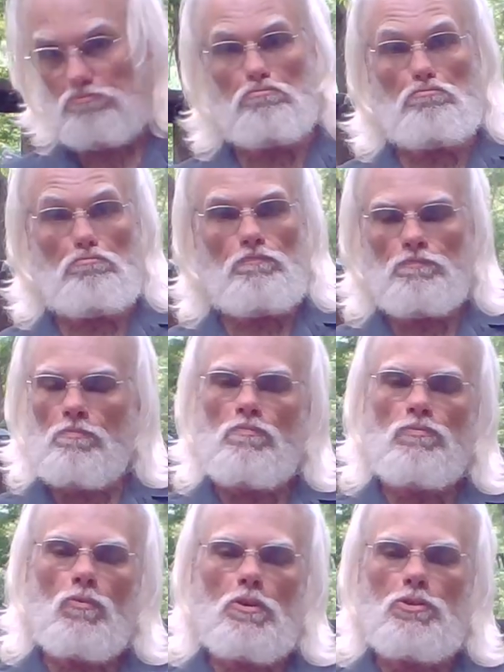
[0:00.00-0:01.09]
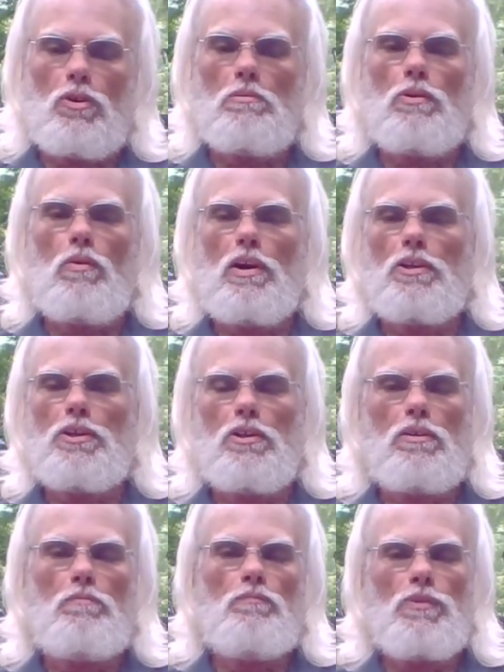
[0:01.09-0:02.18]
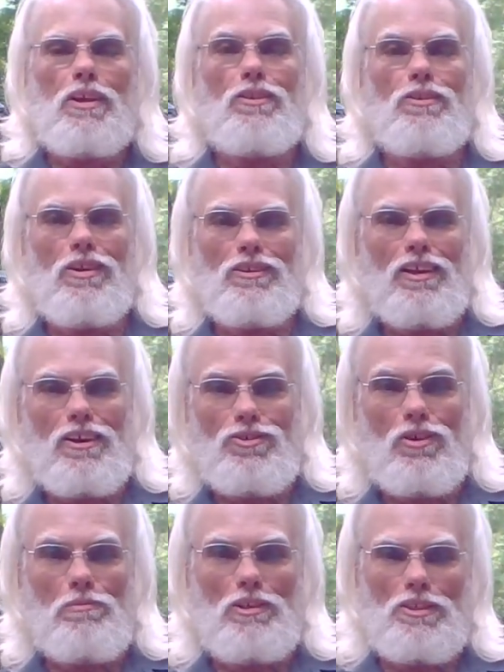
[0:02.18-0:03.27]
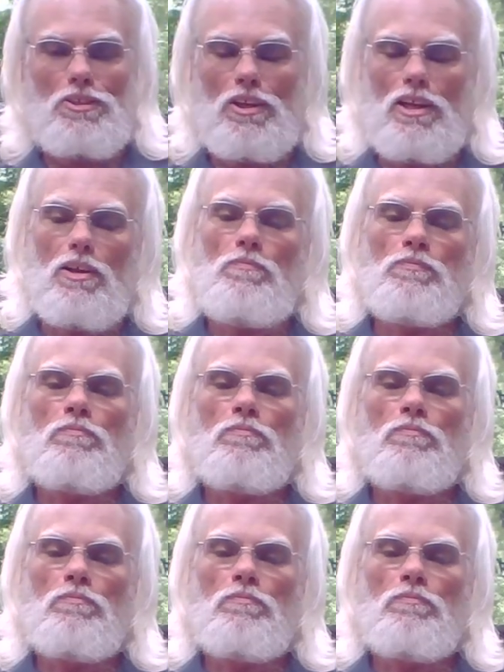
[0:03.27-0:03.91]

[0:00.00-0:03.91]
What you normally want to do, again, a lot of normalies today,